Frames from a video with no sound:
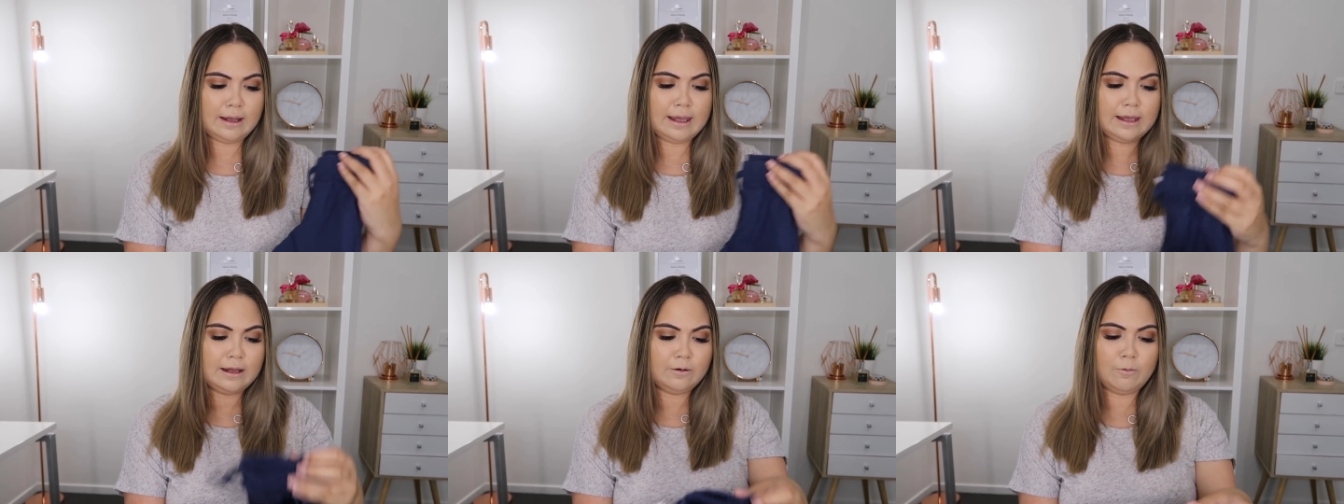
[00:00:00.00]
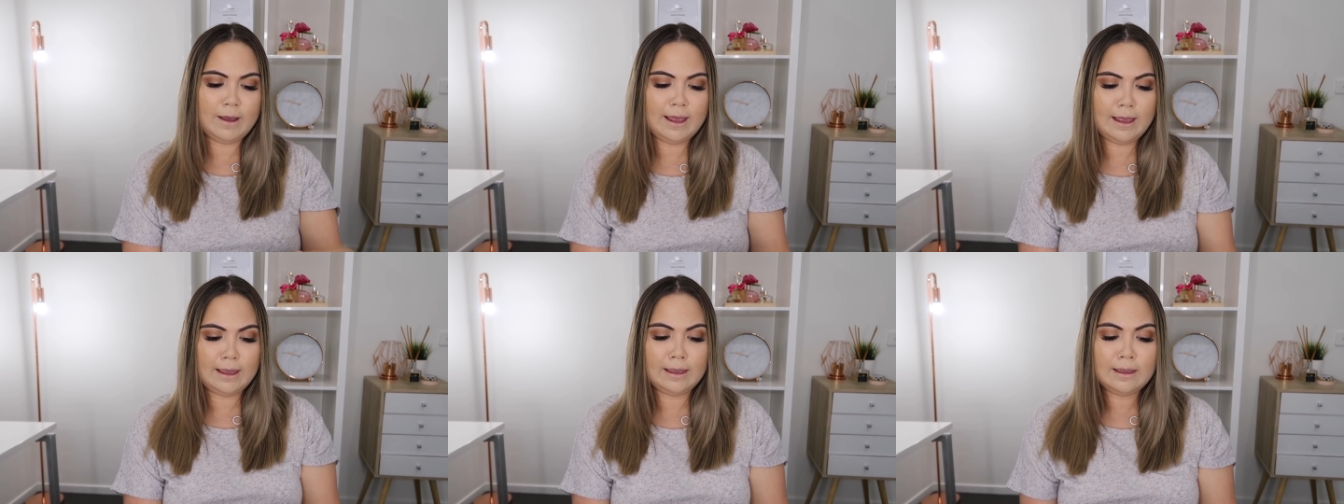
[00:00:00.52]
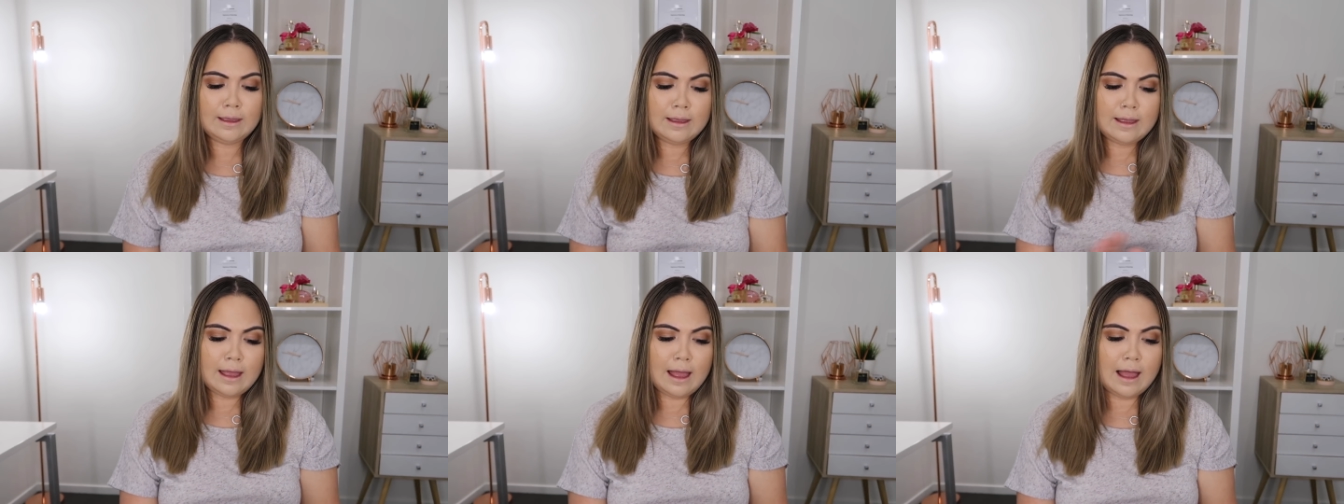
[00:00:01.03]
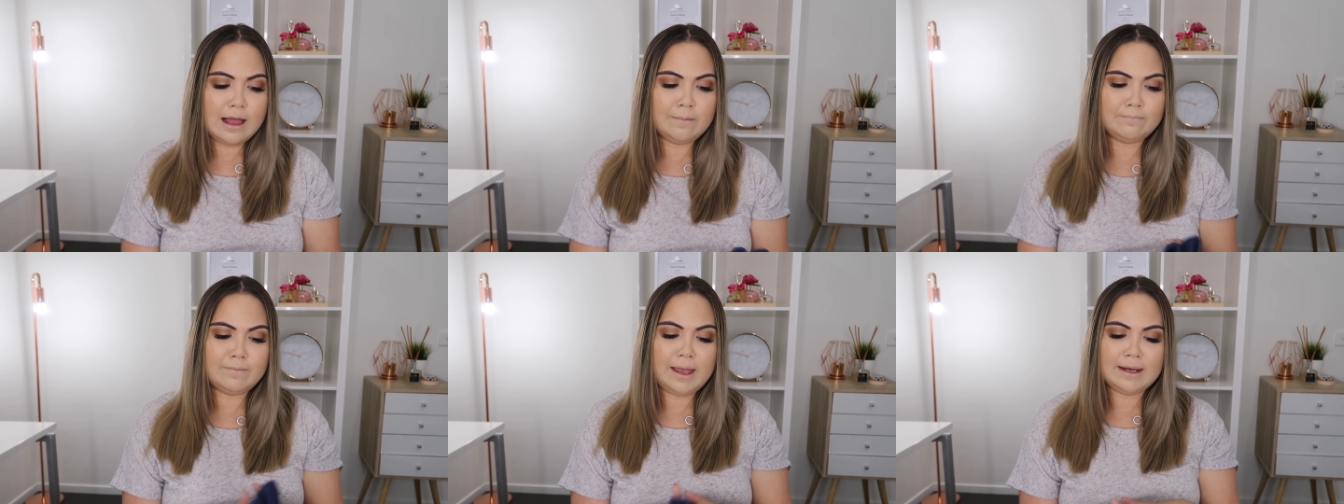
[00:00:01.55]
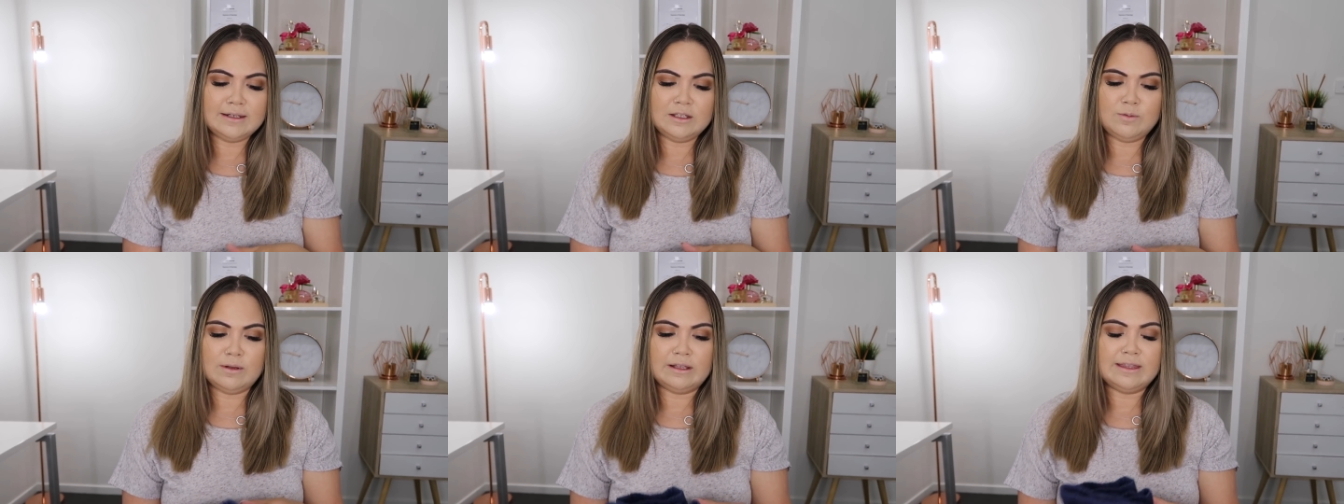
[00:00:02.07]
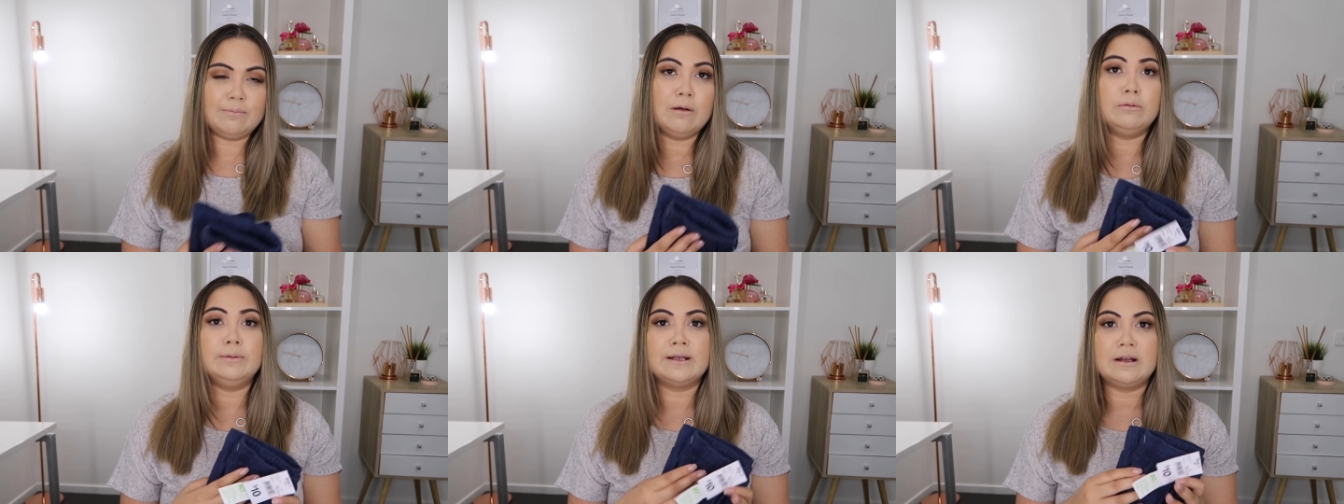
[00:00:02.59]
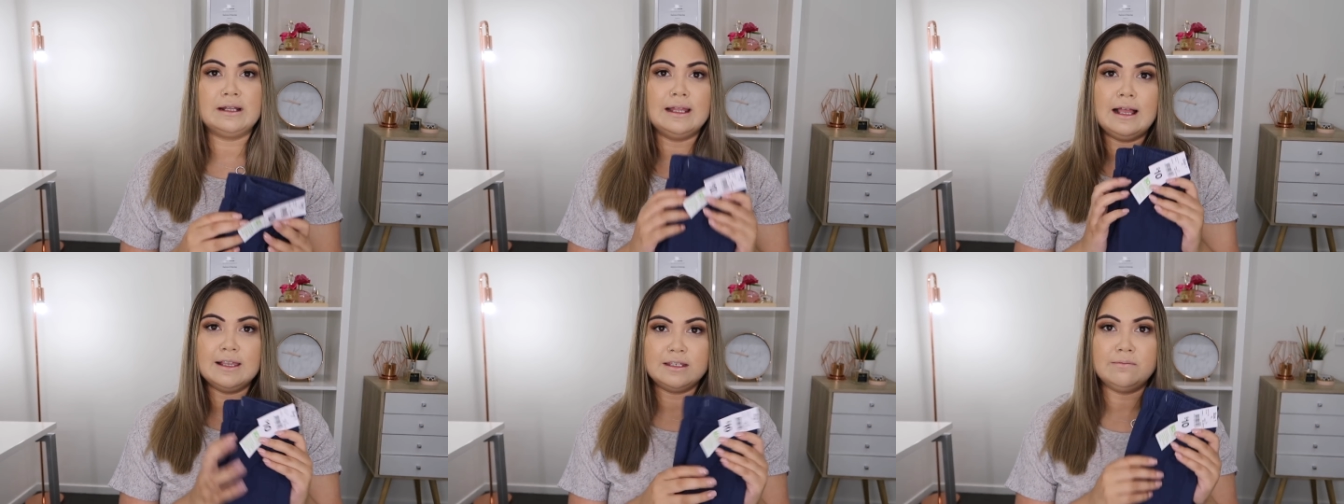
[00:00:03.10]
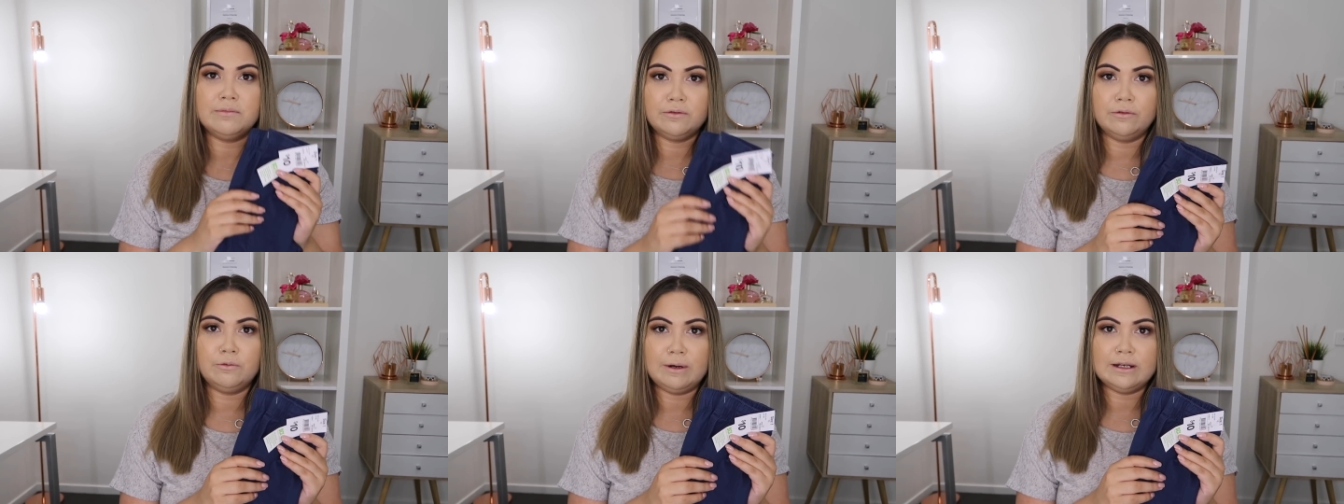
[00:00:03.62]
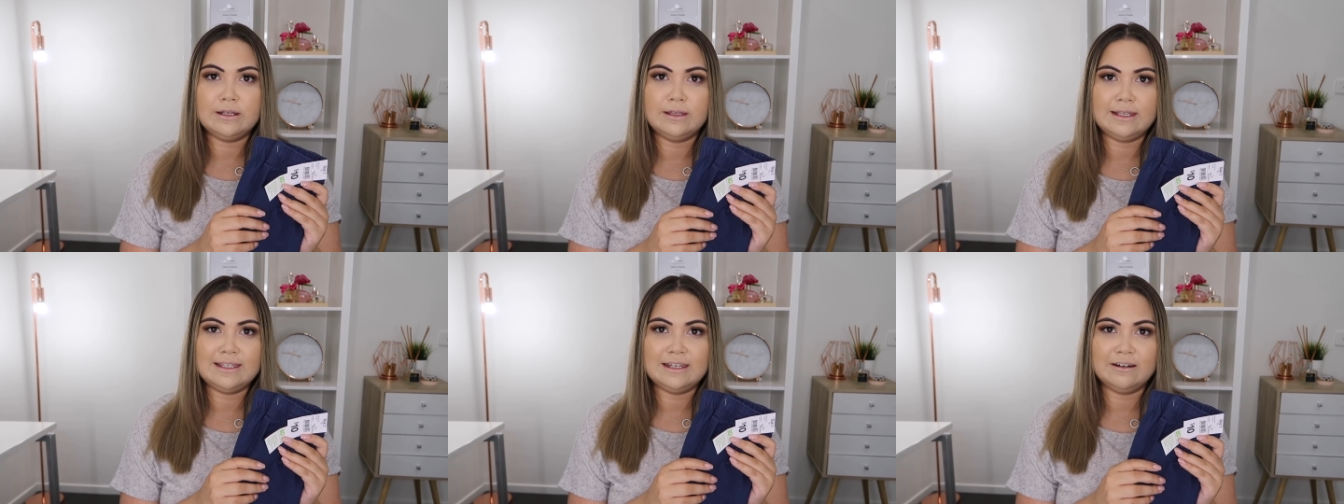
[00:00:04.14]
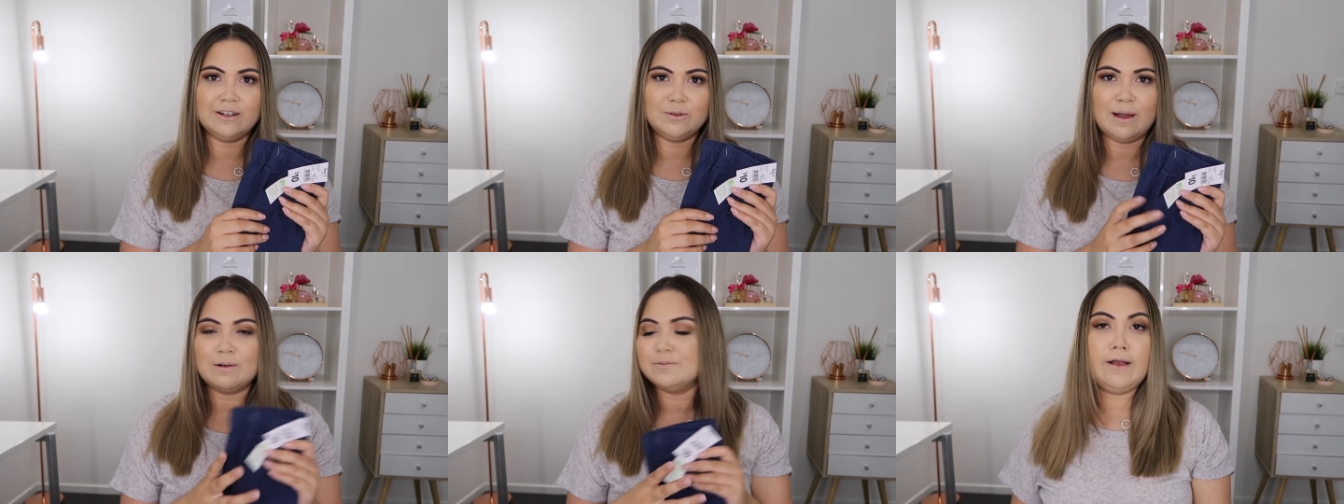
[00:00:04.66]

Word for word: he can wear um, and as well they're probably going to last him through winter this year as well.